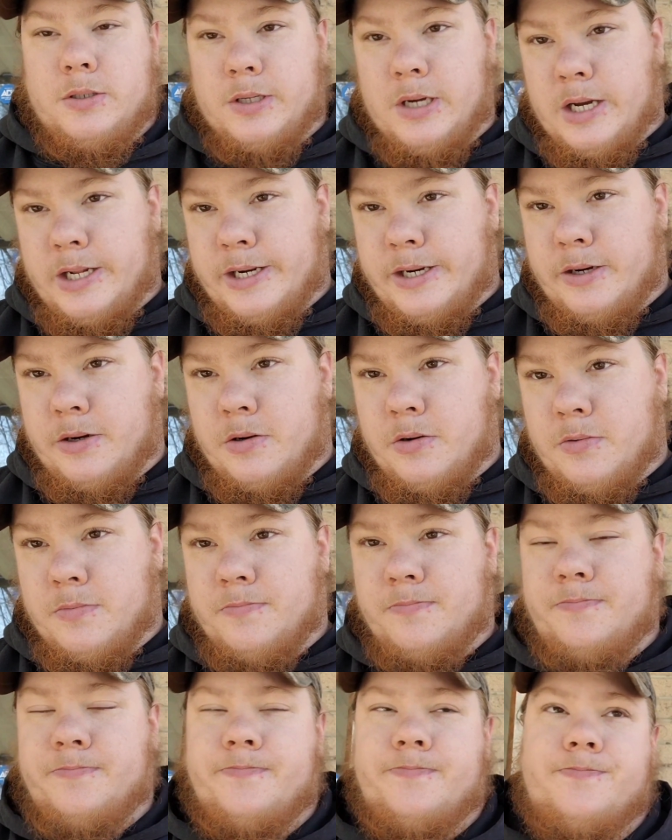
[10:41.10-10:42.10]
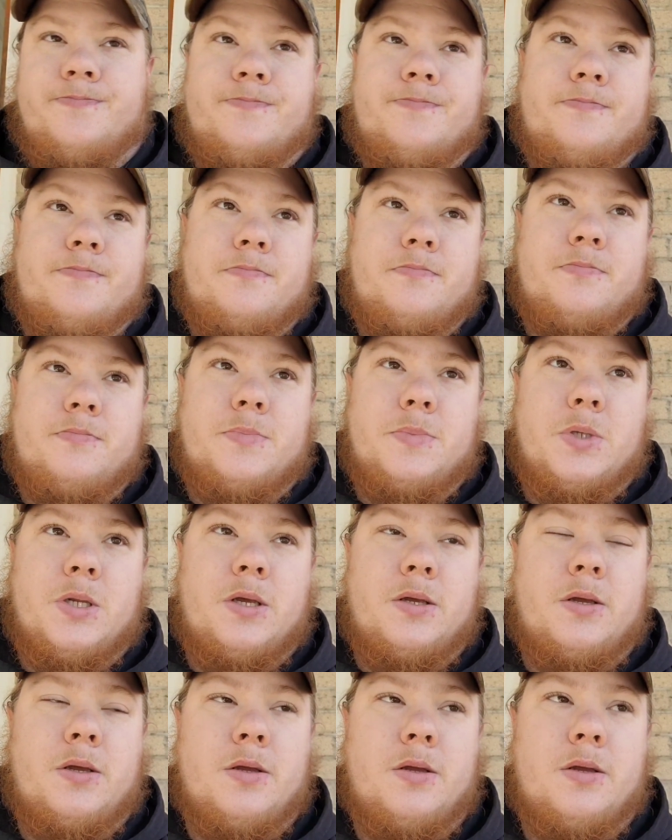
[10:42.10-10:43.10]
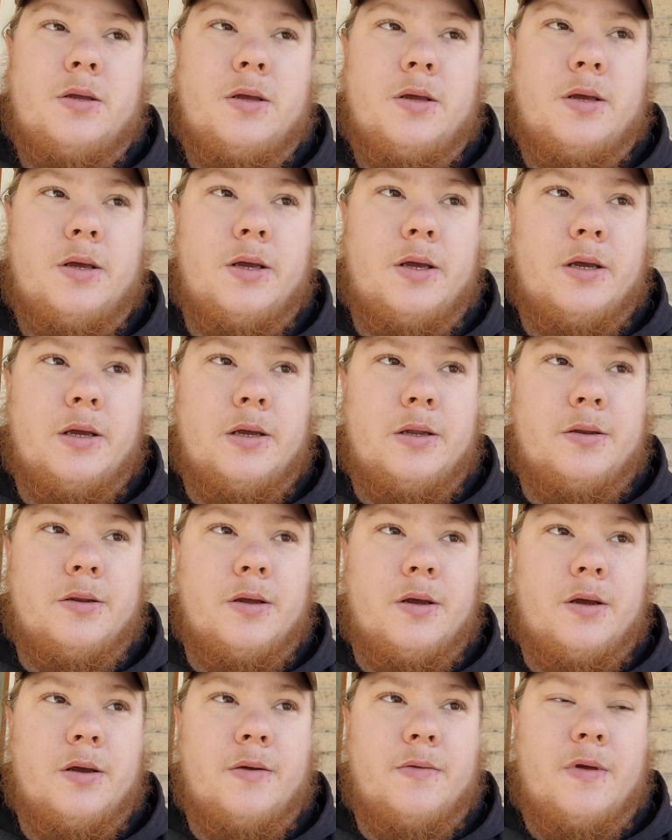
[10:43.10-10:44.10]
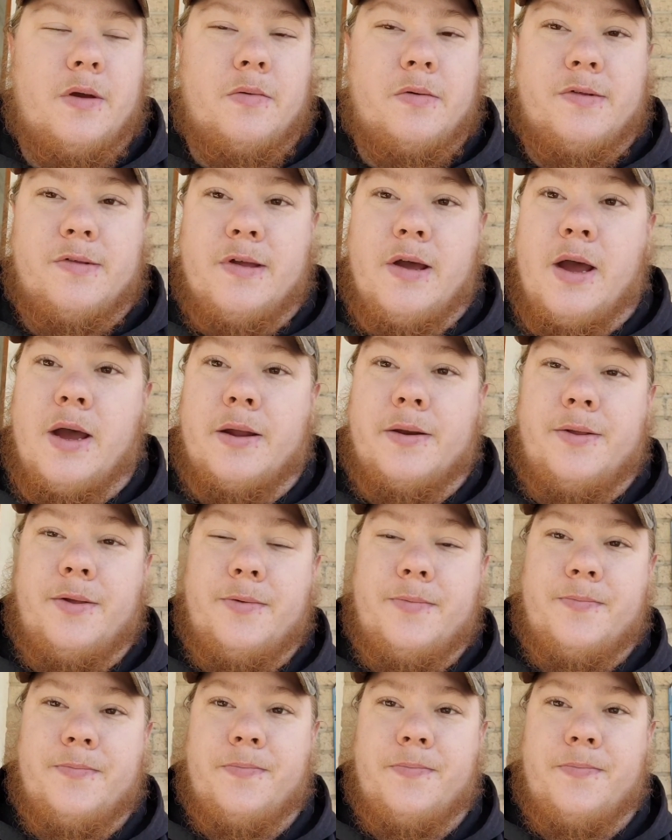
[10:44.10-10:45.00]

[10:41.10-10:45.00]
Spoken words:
Got it home, and that was that.